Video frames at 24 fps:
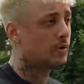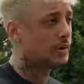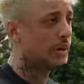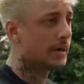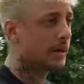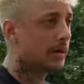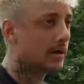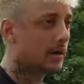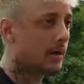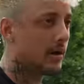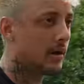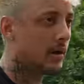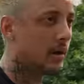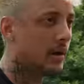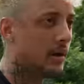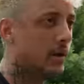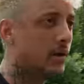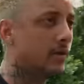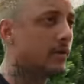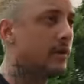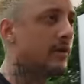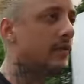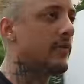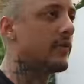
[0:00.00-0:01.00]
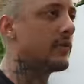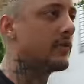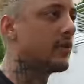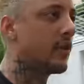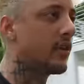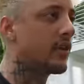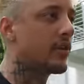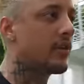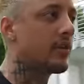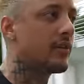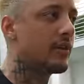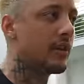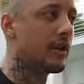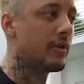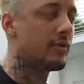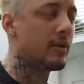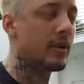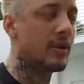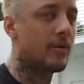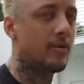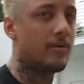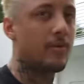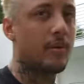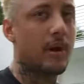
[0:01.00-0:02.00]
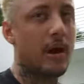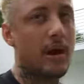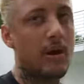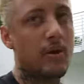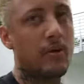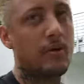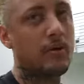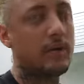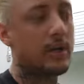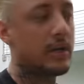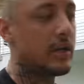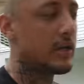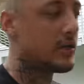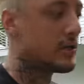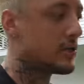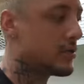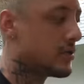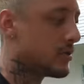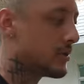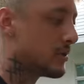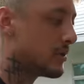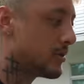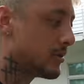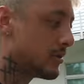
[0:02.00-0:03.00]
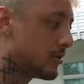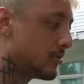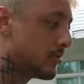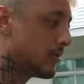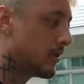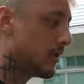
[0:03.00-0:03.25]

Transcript: like a, a little bit of a darker theme, like a brownish